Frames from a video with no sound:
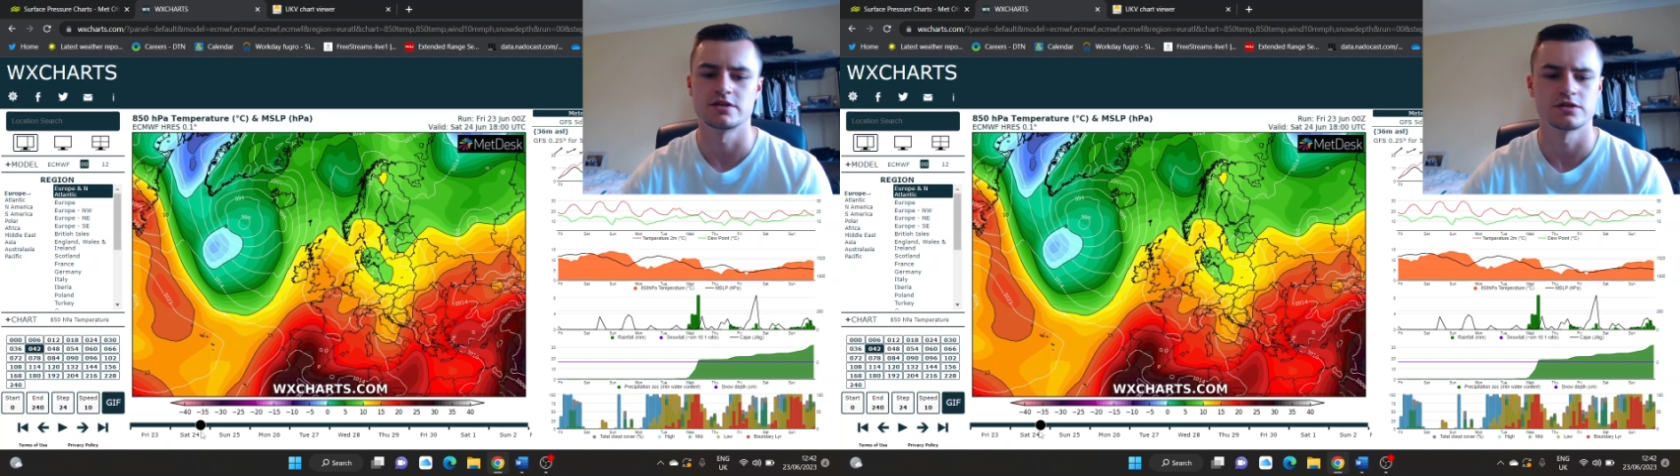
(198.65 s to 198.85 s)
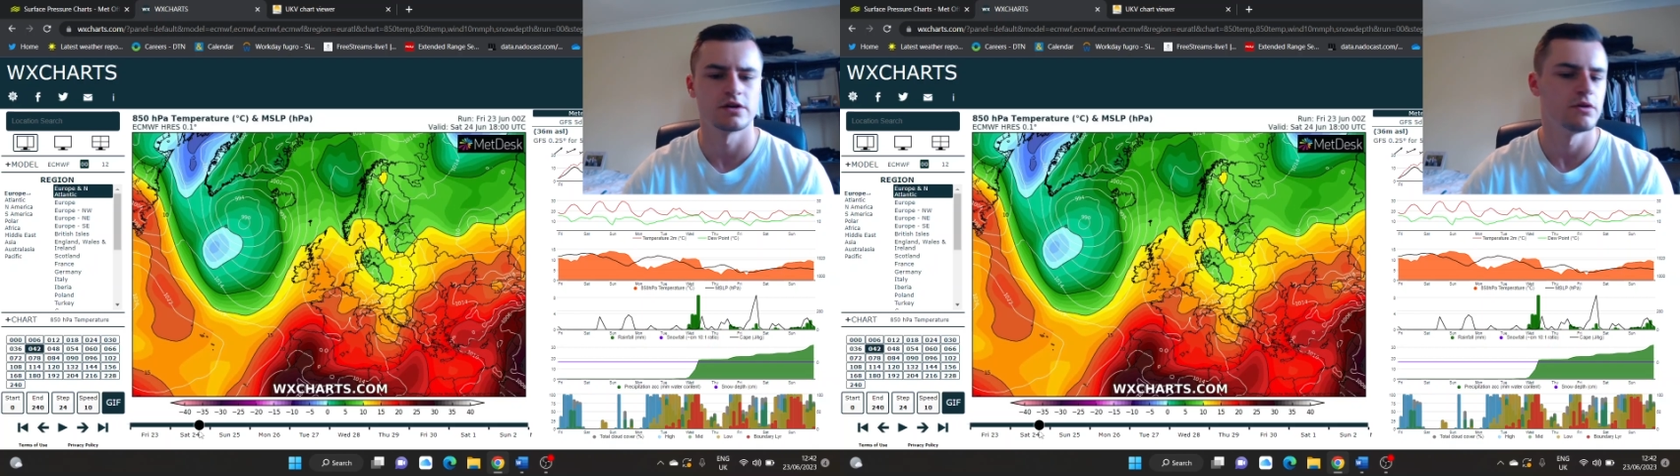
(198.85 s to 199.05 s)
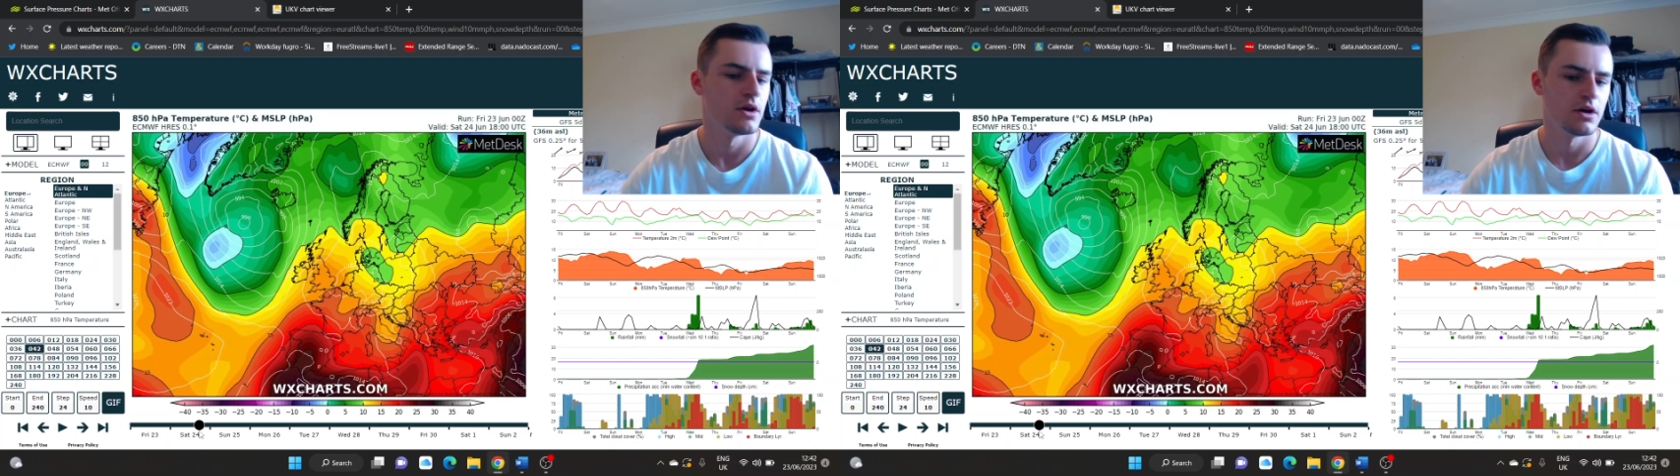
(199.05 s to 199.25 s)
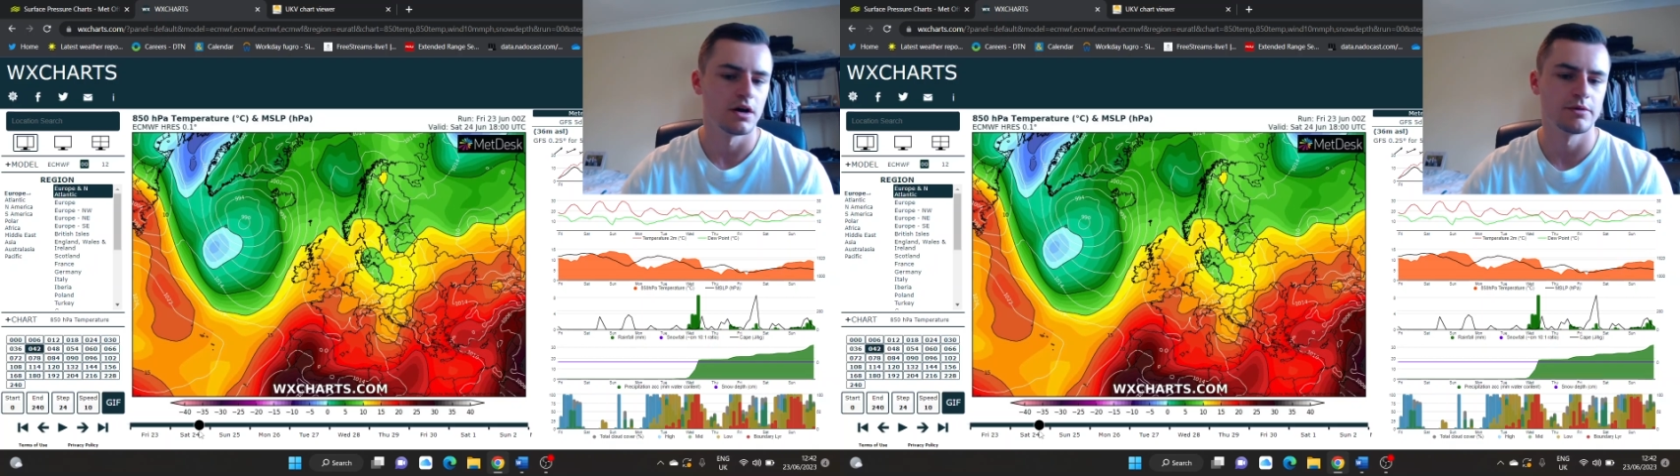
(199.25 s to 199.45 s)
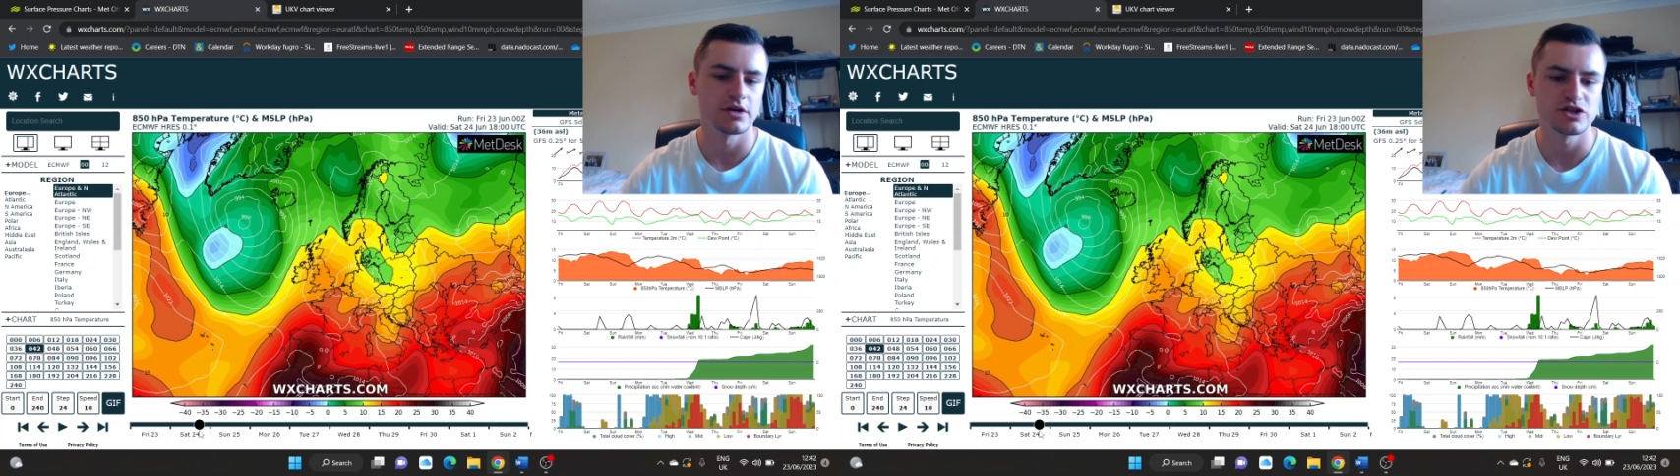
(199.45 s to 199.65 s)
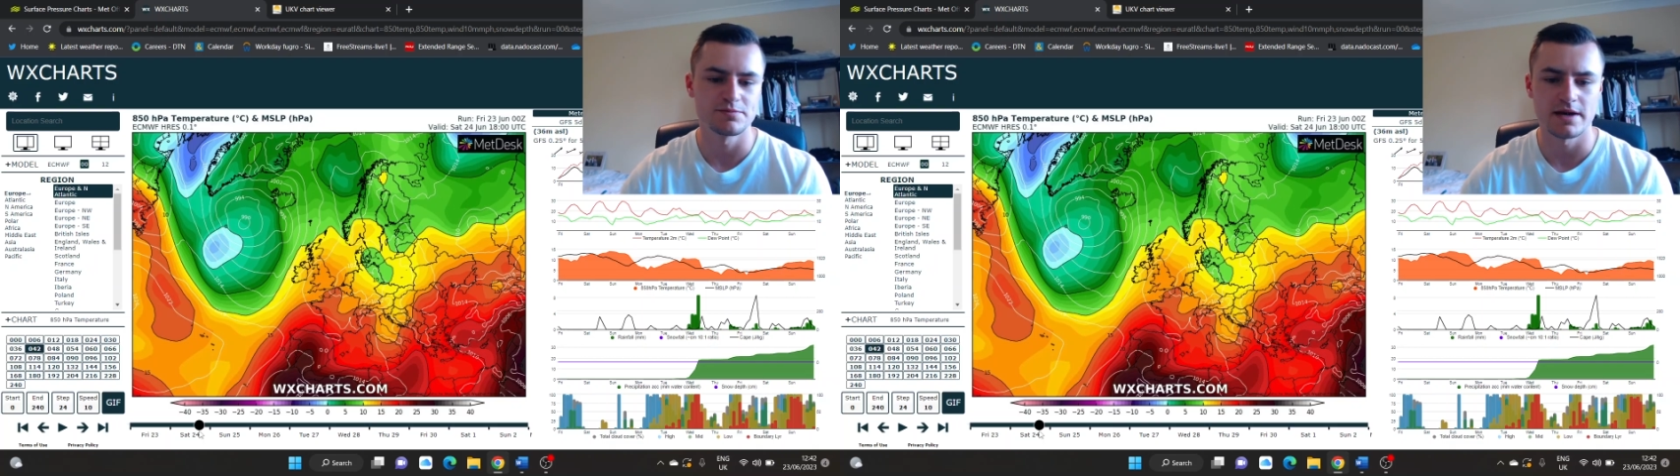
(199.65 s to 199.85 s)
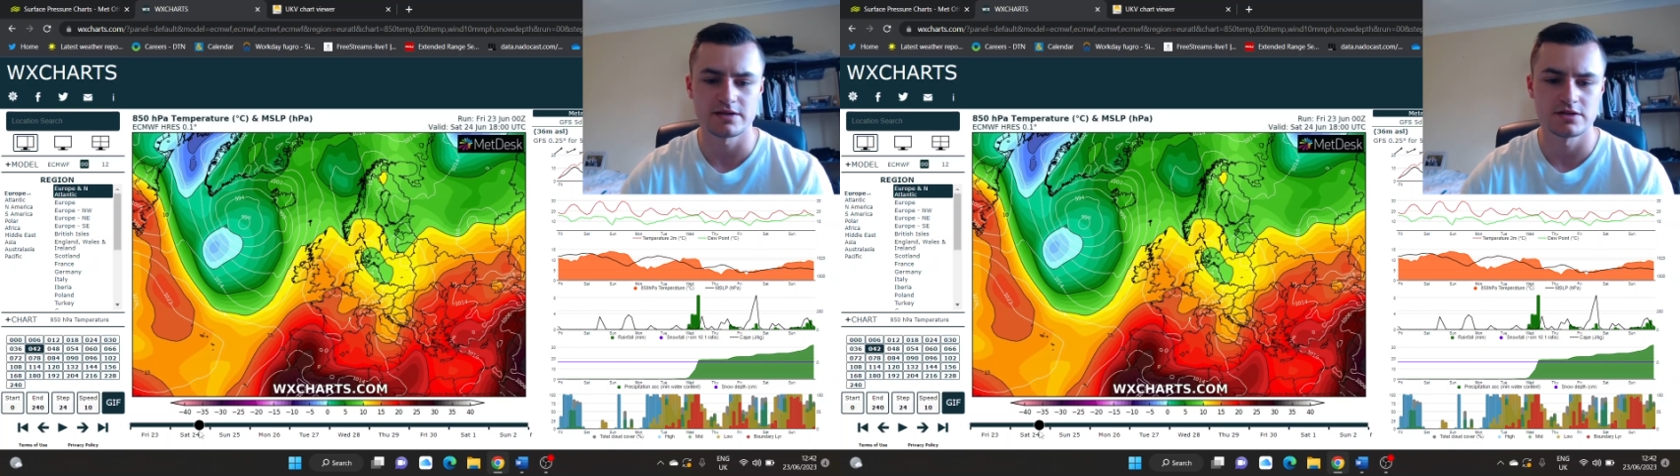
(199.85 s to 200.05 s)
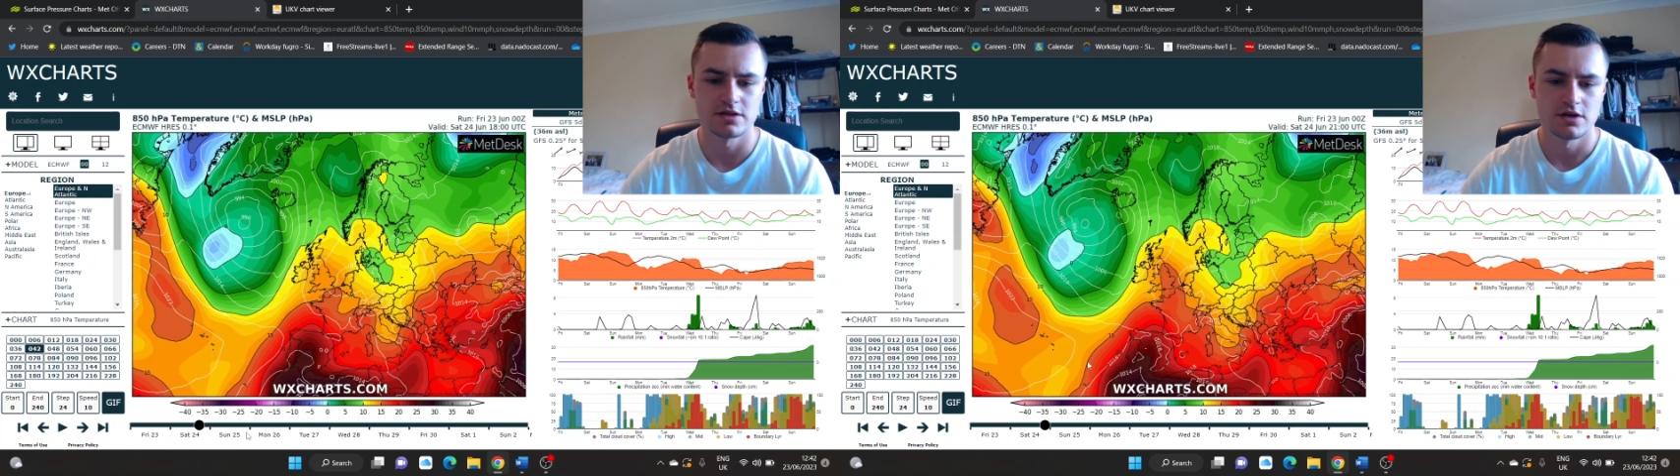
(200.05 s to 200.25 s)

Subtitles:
So I would expect,